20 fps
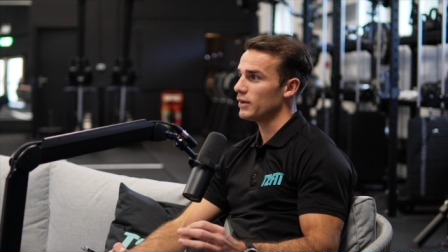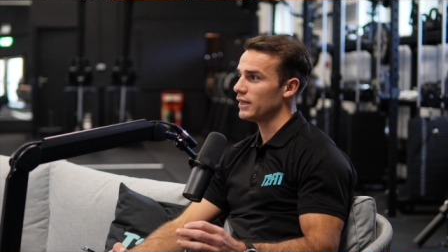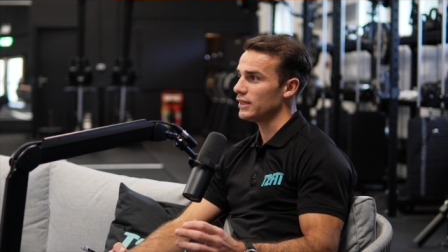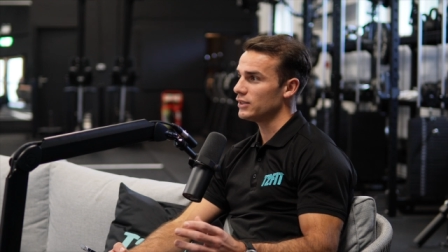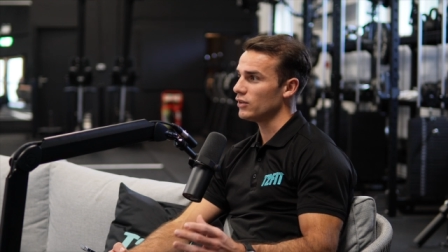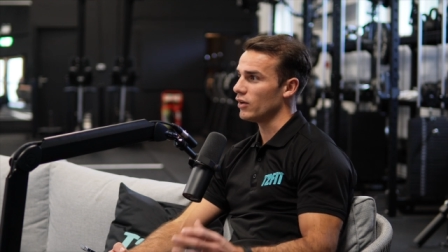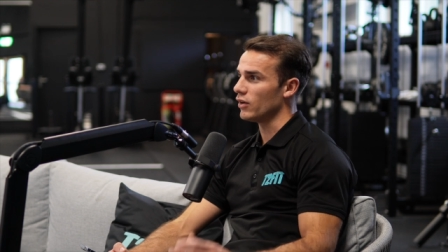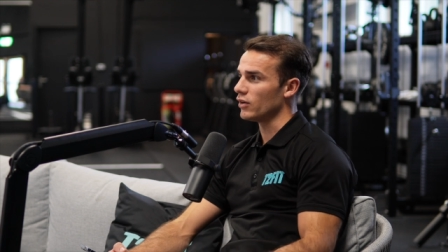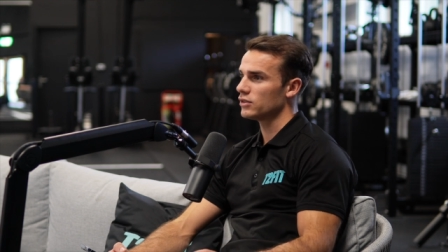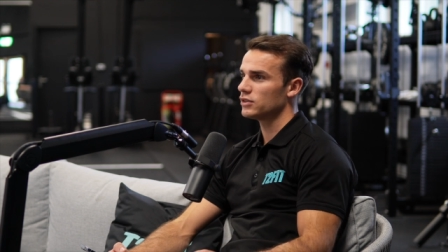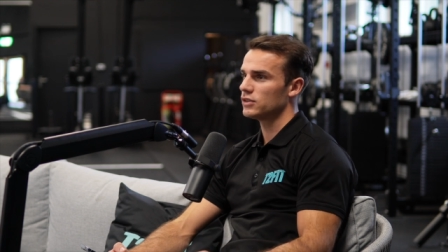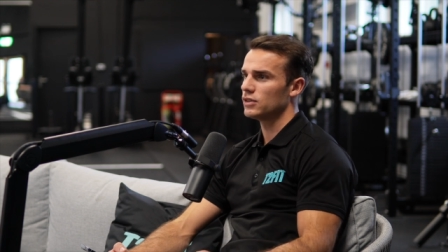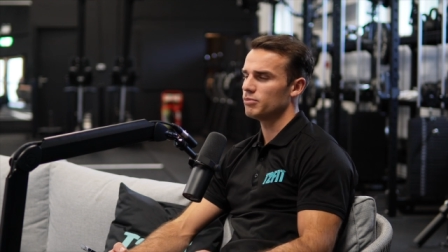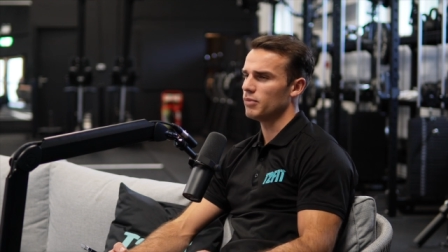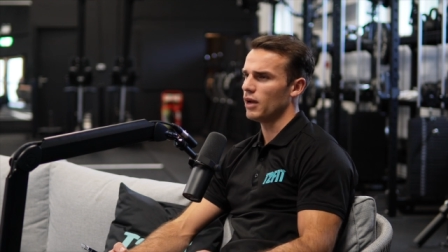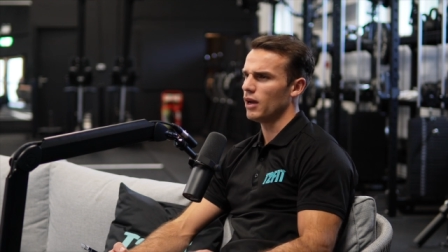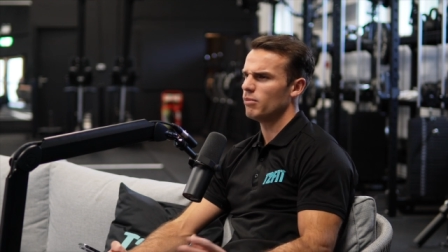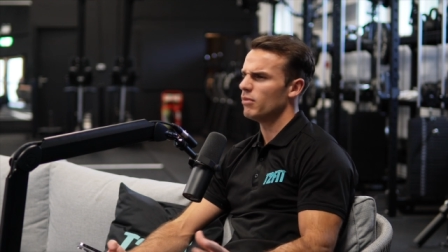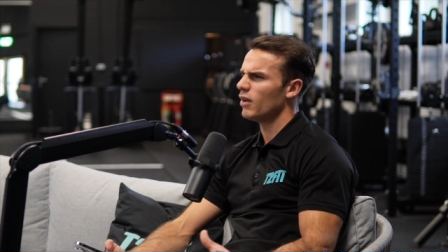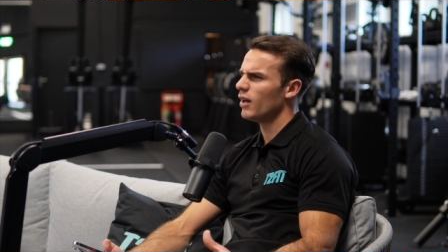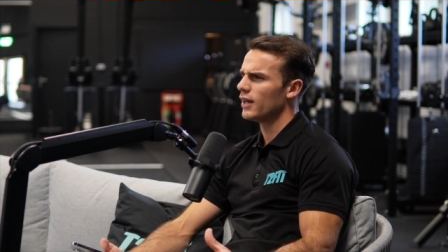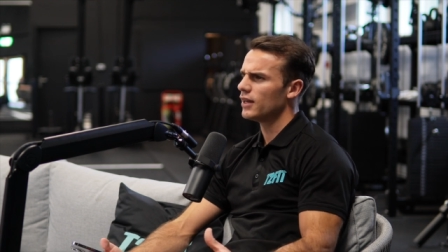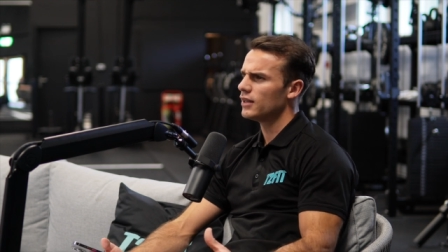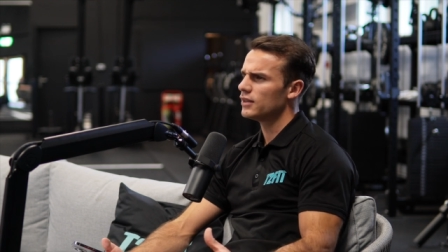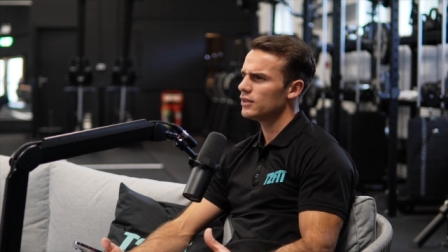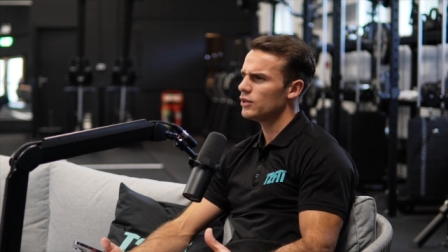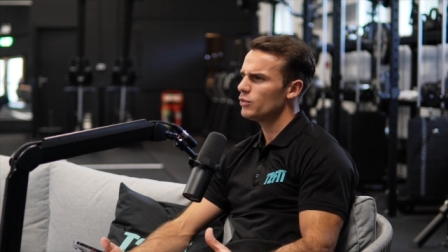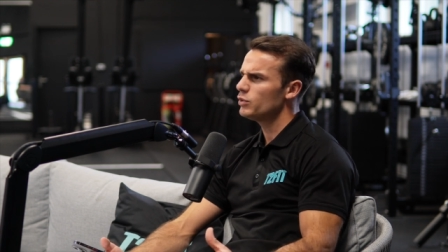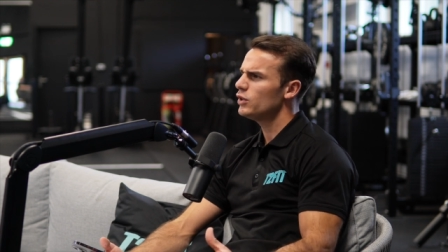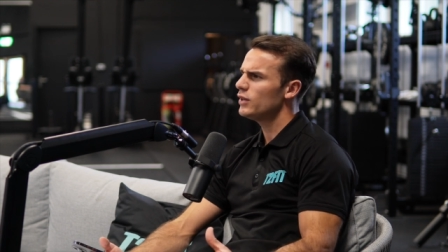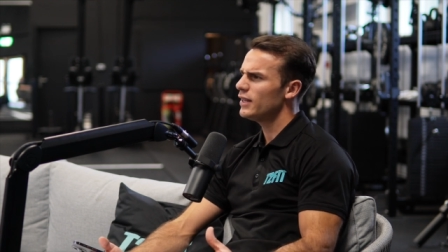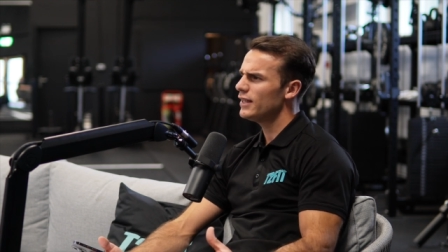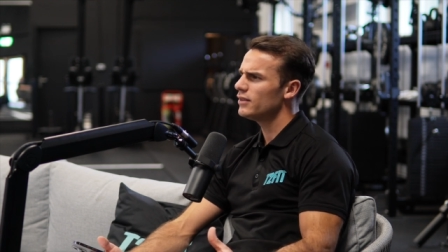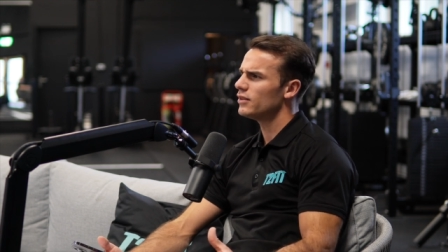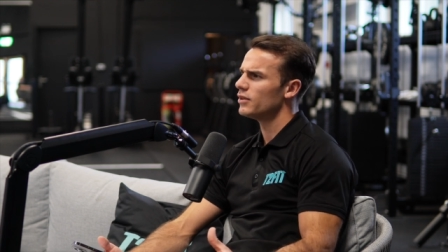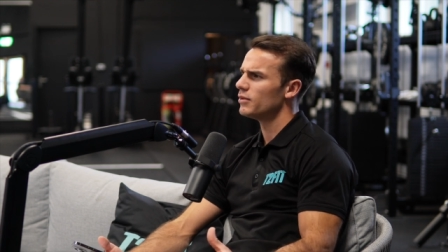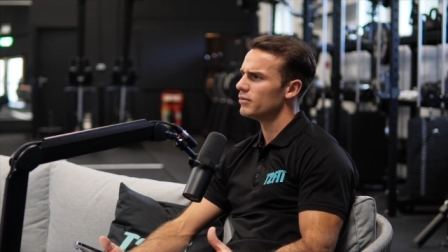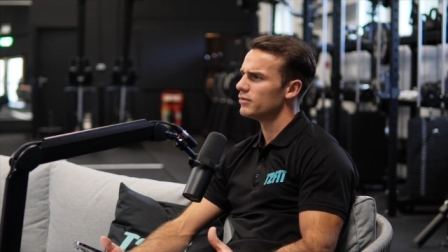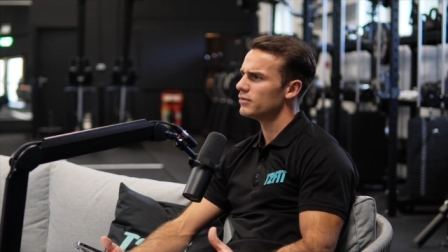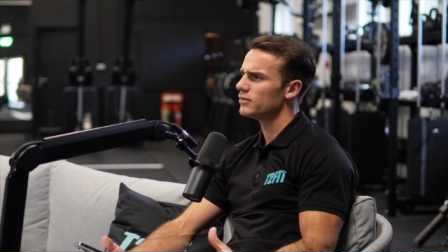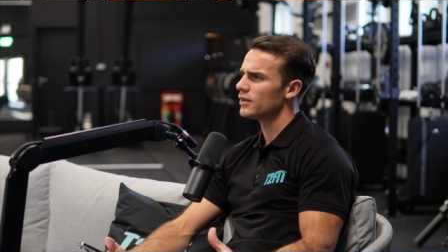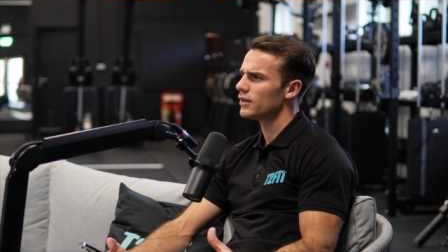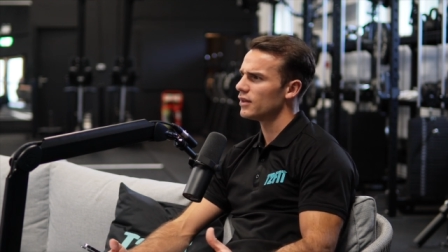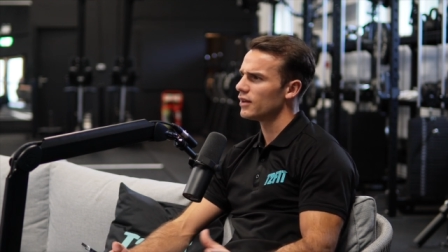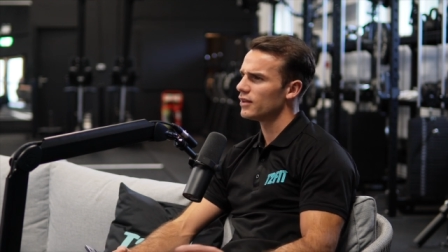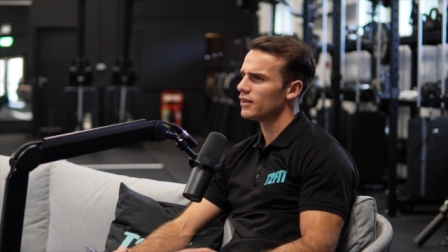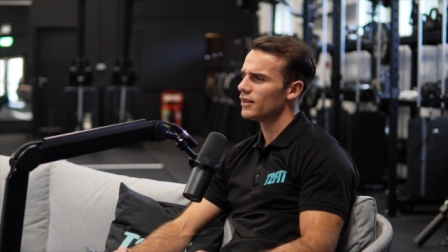many socks, but I'm like, you know when you need them? Like,